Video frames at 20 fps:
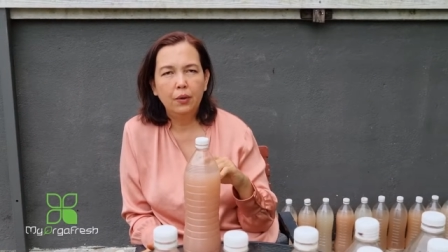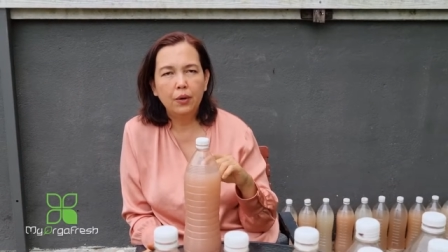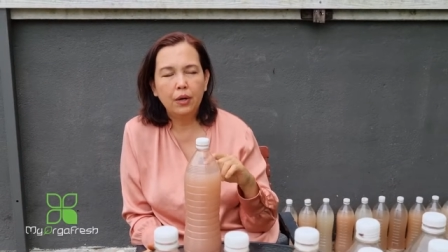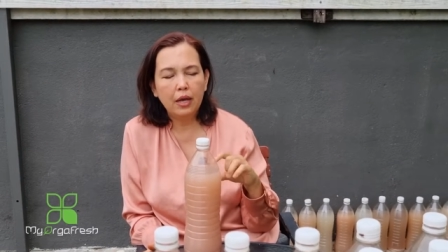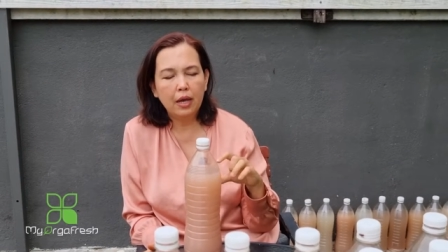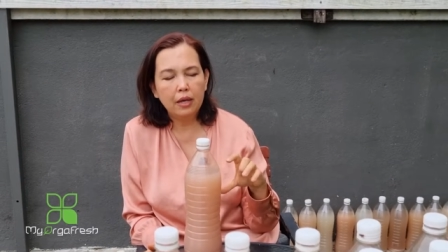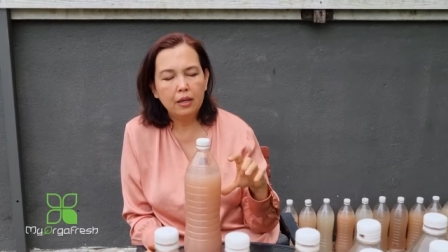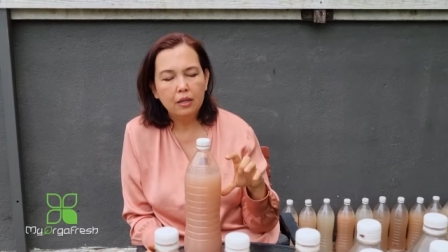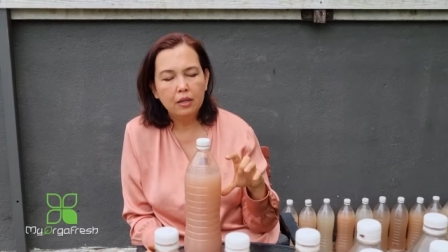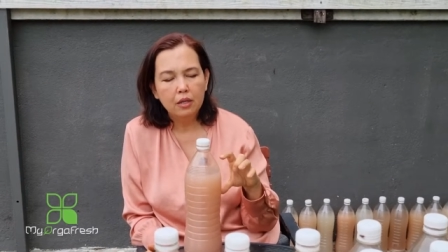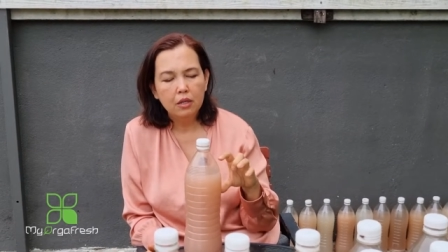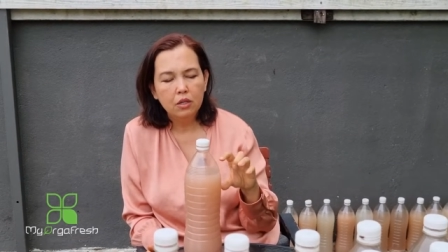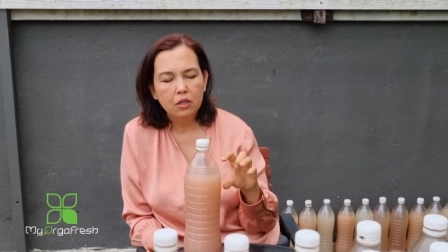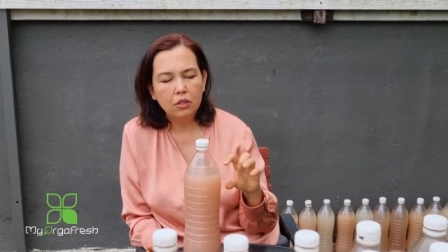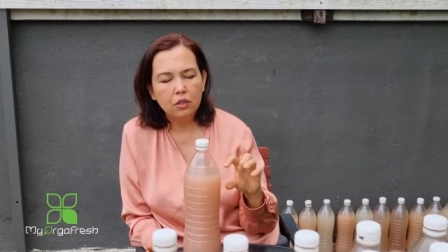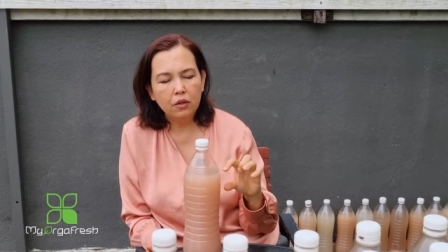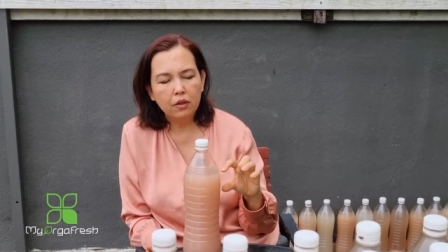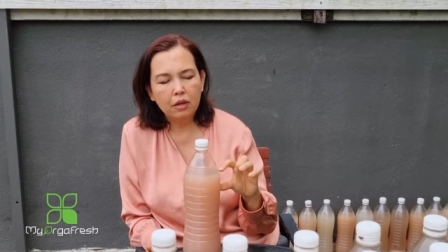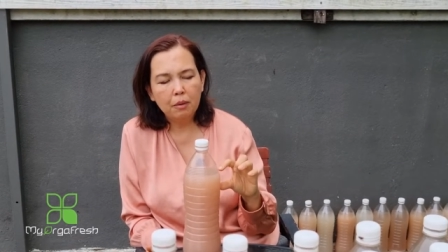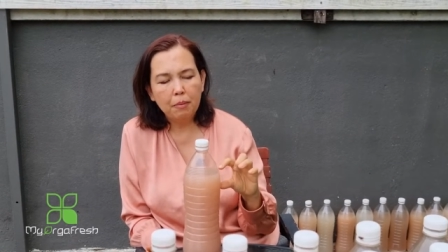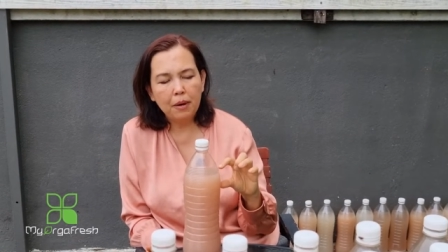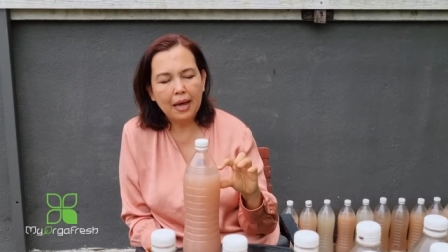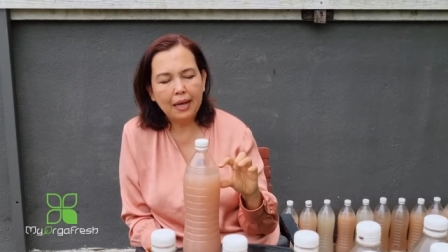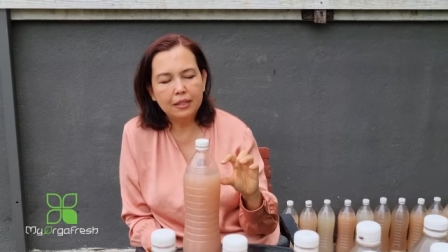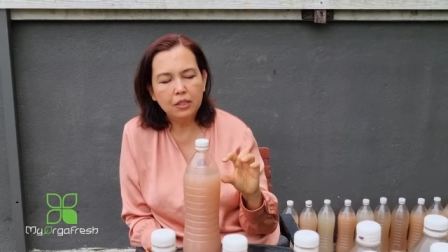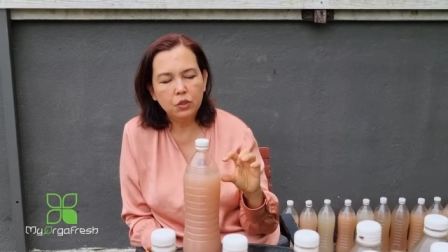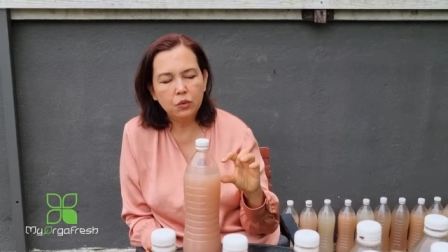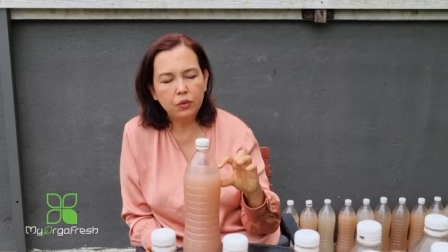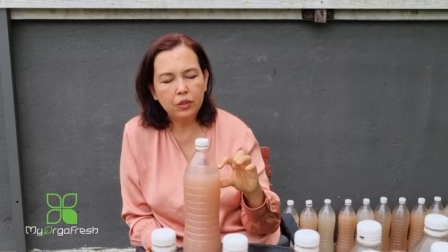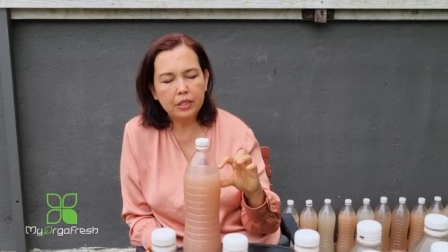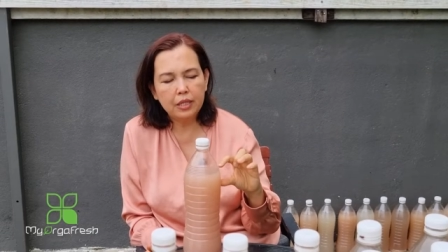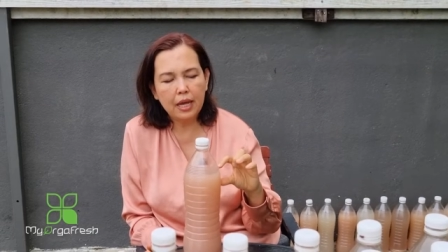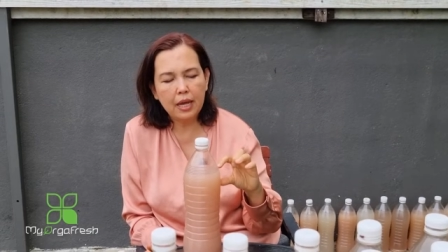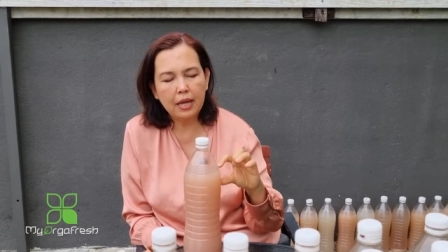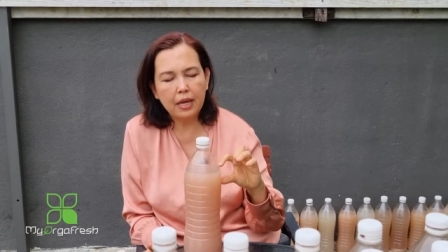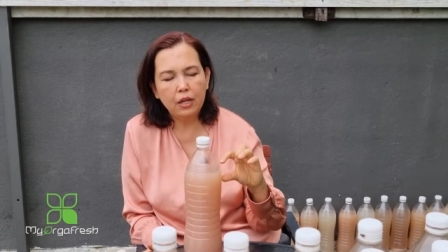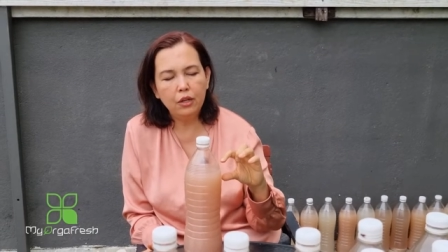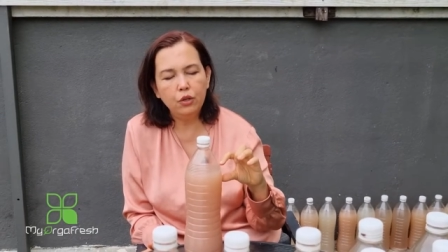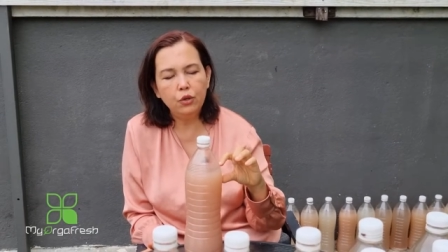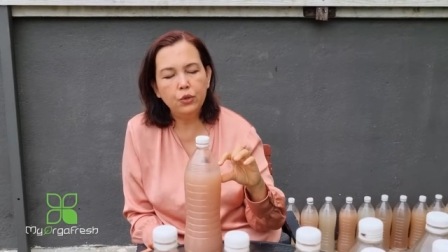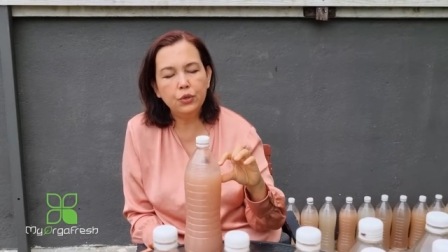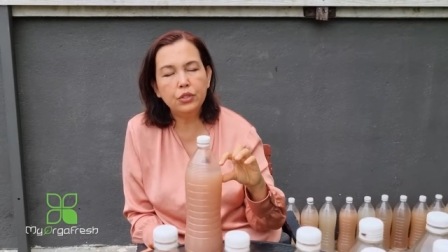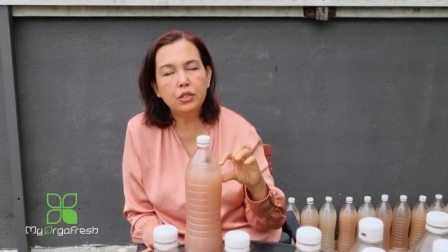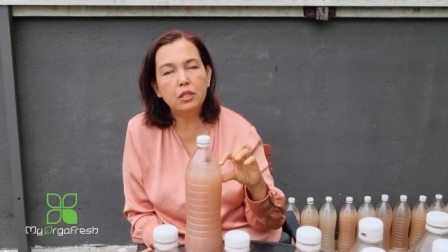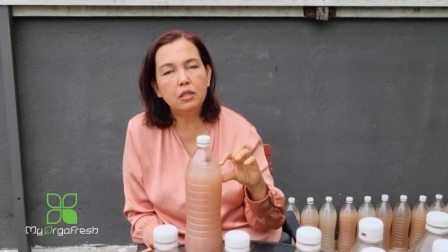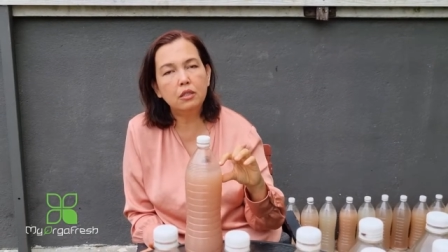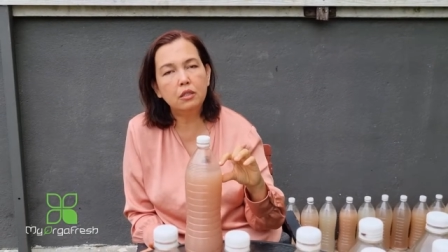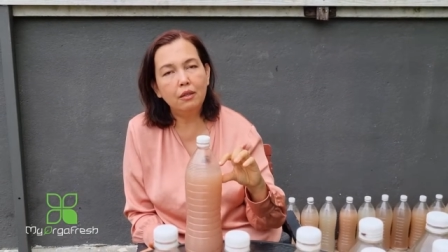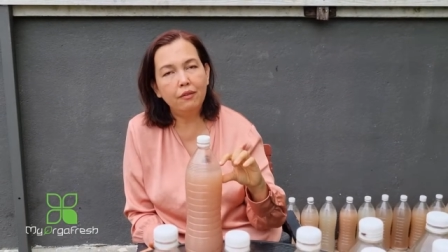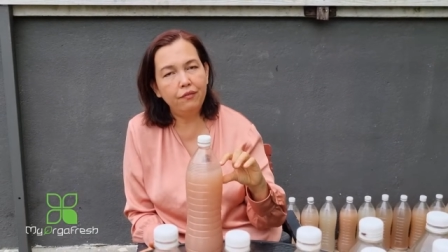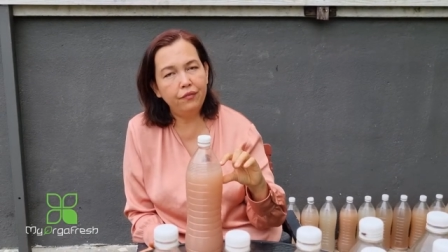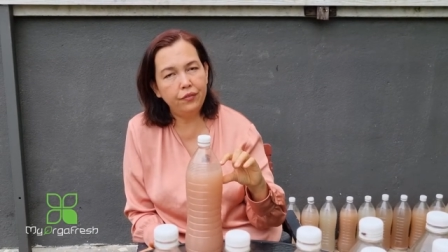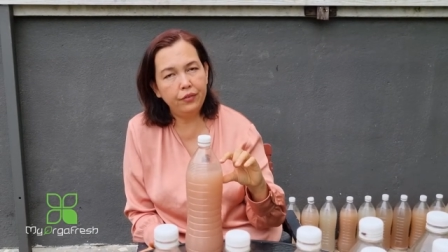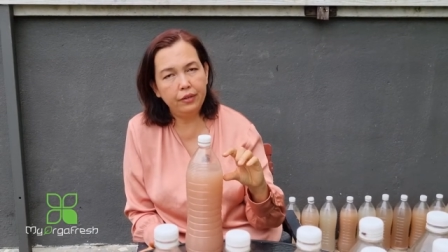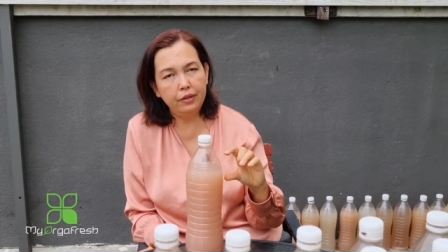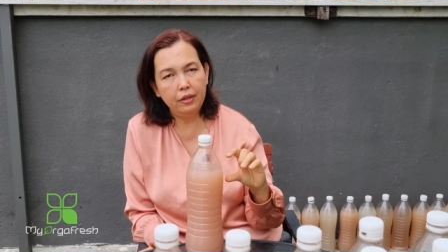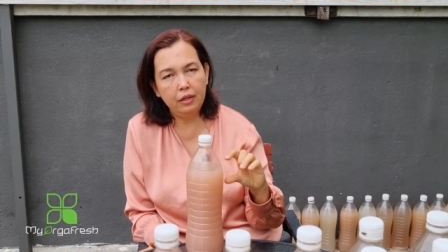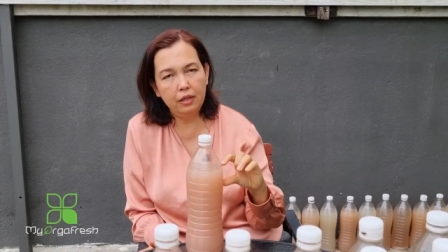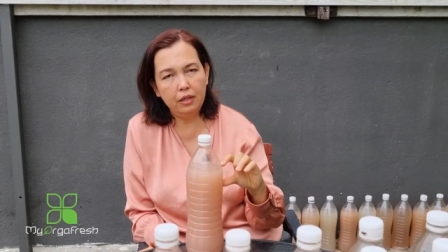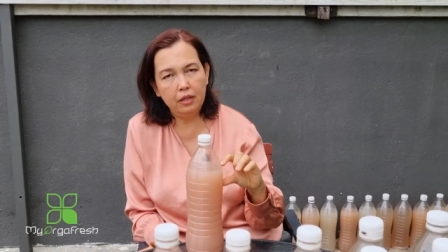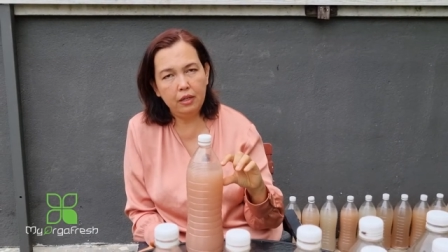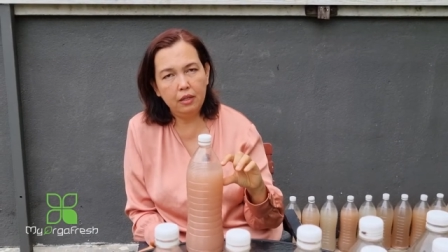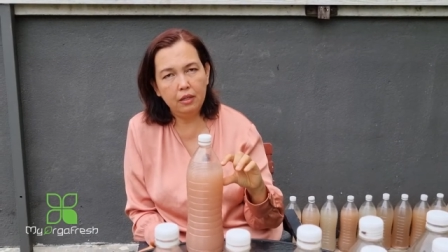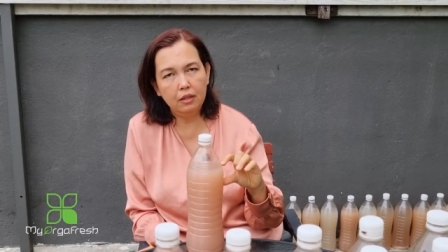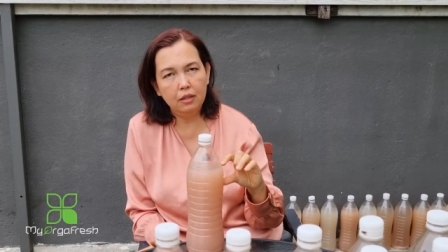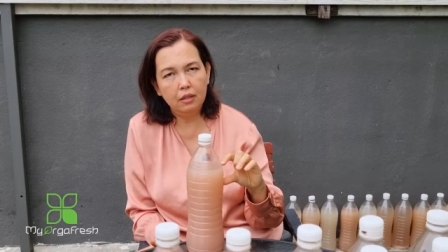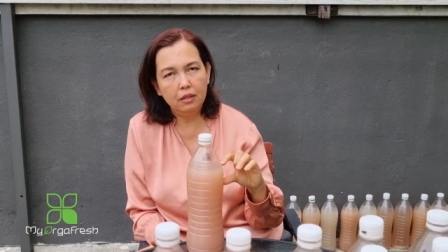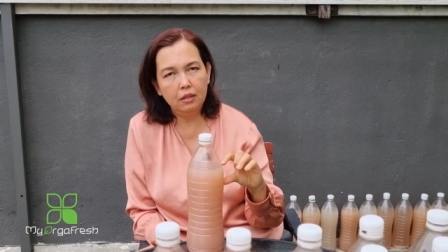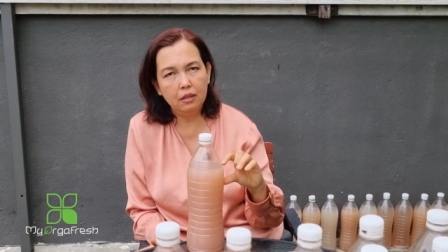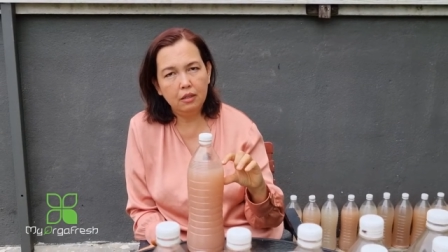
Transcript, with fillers: okay so the plants will take and use this differently